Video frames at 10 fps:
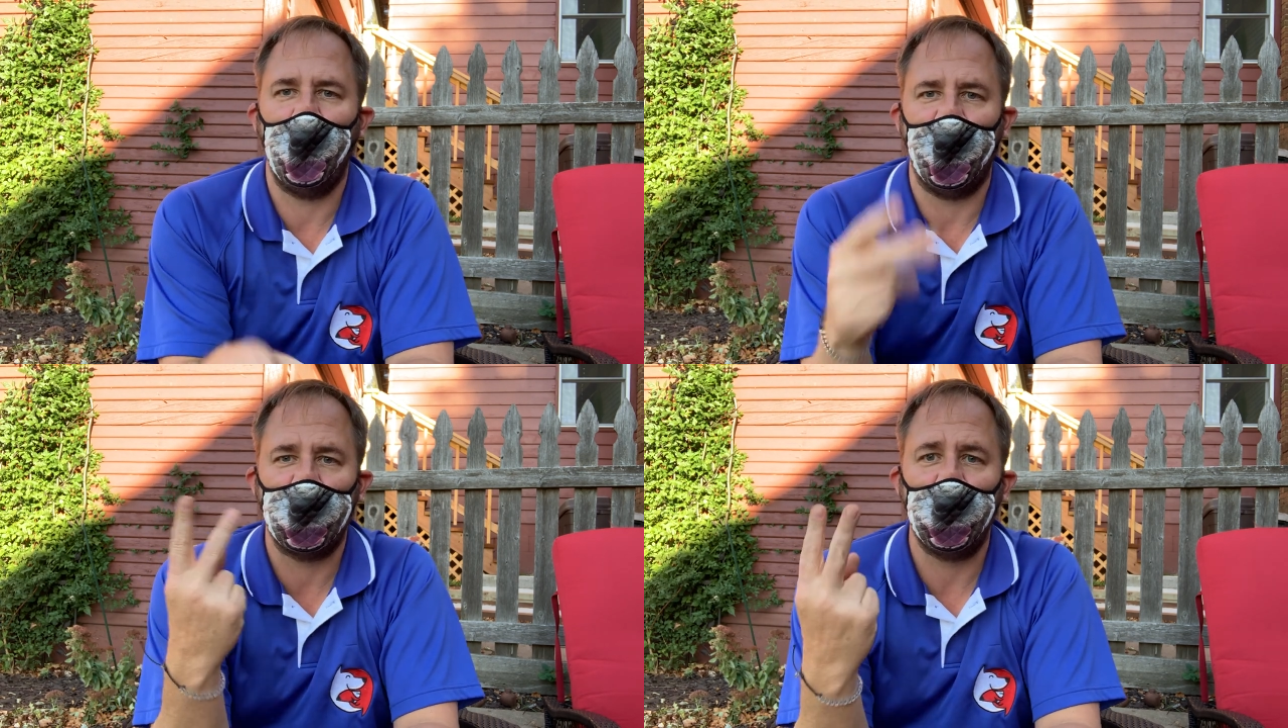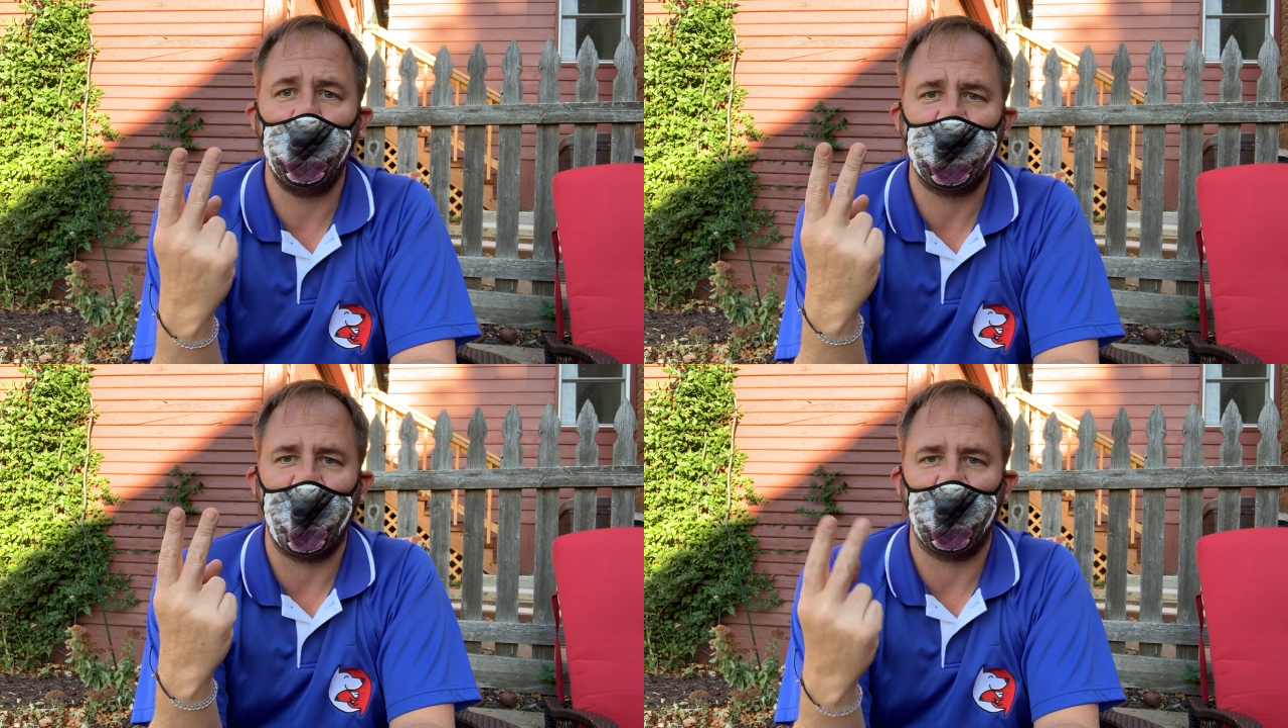You have
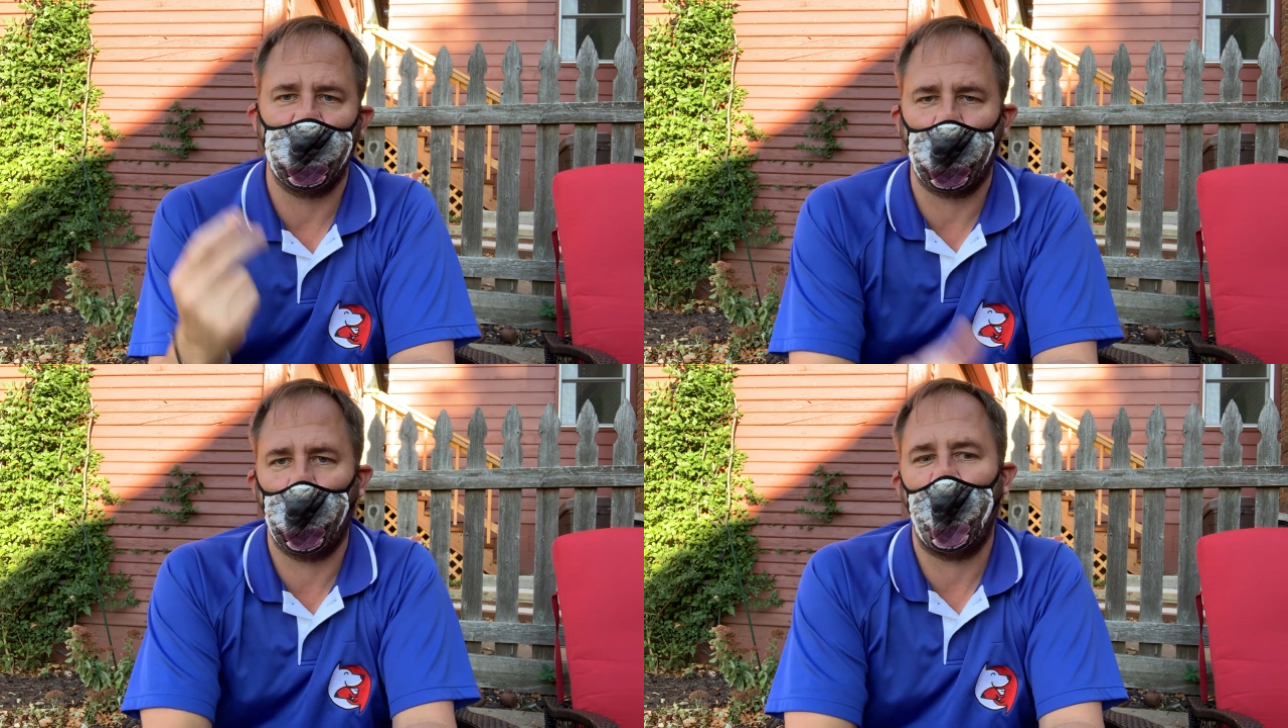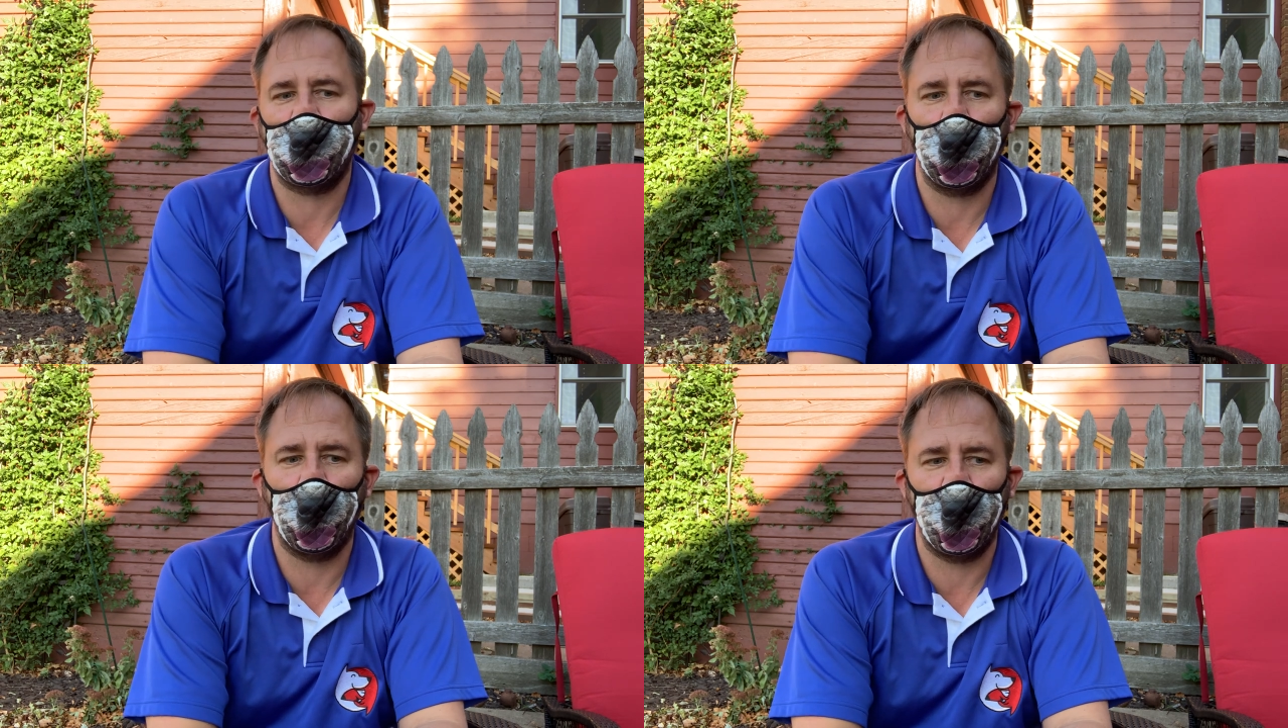two seconds to
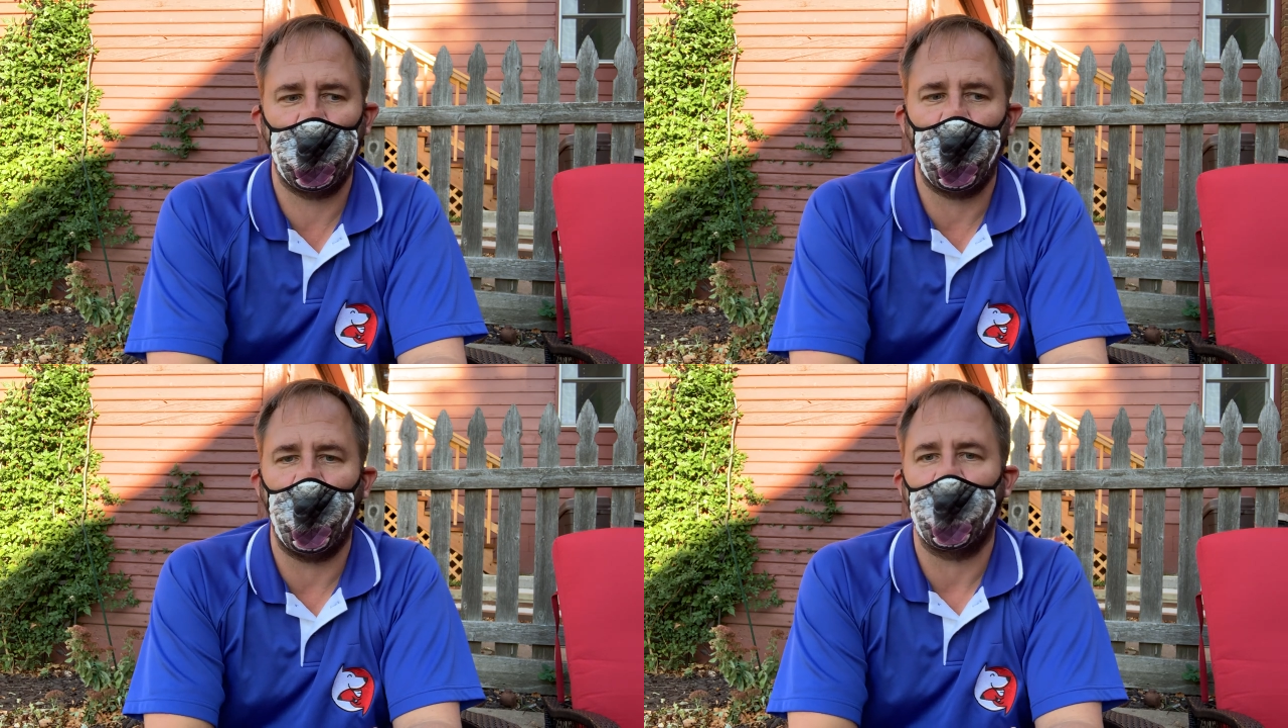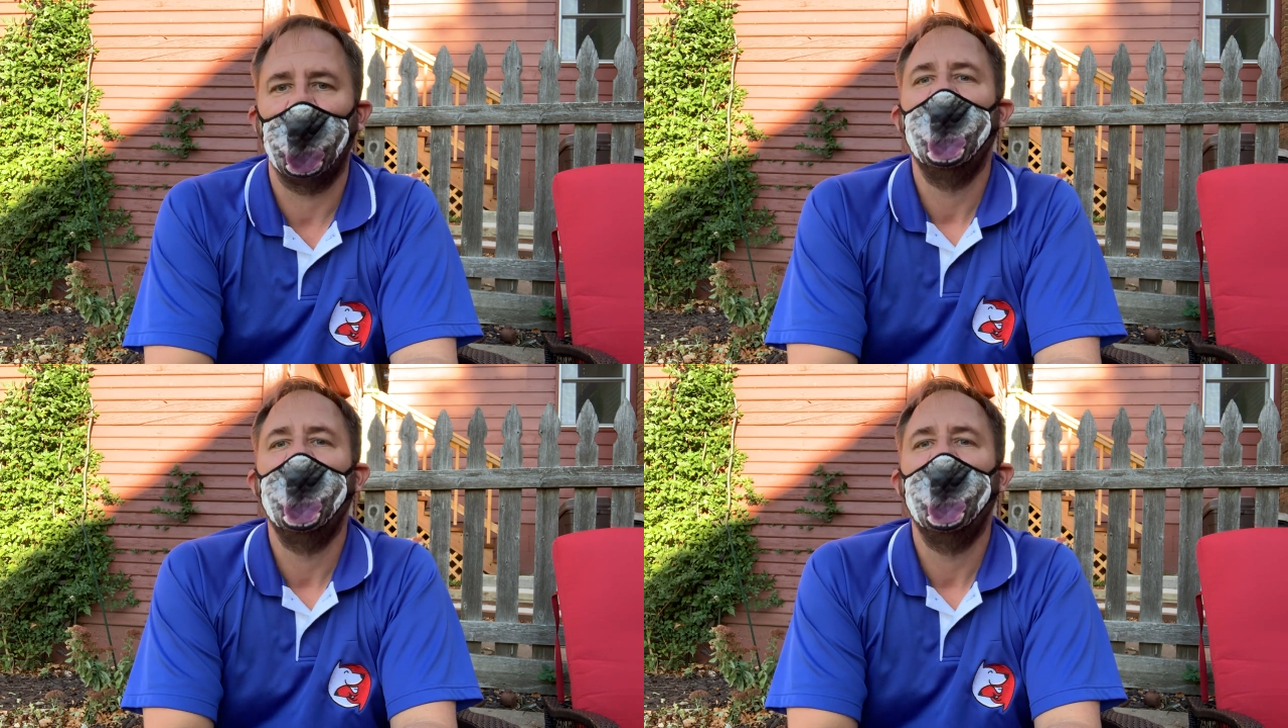correct or reward a dog.